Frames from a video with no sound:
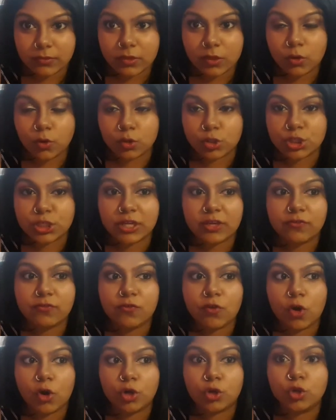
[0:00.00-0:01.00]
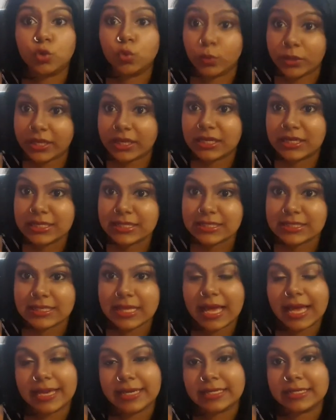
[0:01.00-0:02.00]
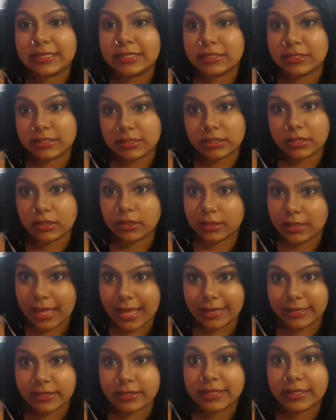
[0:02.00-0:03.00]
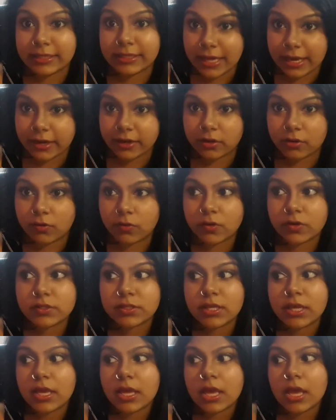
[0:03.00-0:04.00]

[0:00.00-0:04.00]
coaching for 2 years, I did the entire course.